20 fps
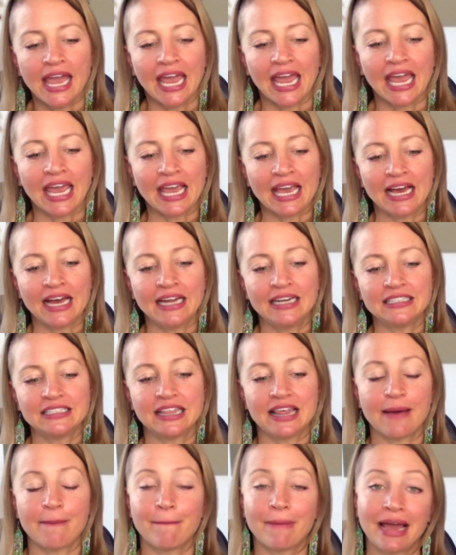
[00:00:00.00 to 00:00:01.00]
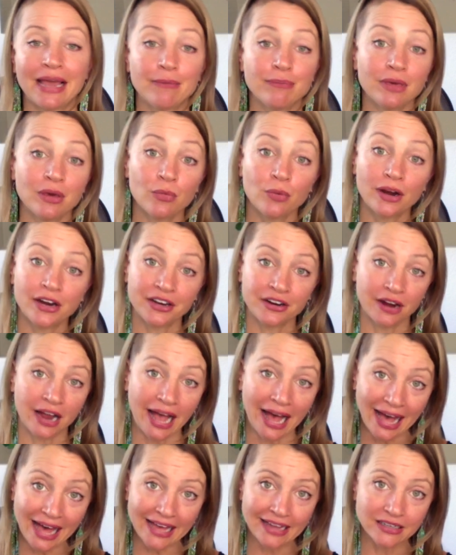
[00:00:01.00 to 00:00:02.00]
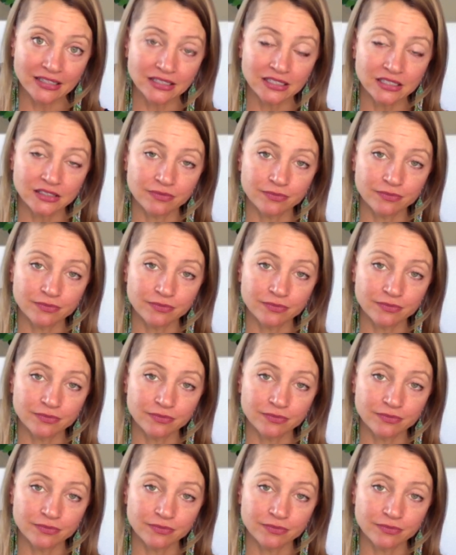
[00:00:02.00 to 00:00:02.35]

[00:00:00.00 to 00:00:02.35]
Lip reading: And that might be where you're at.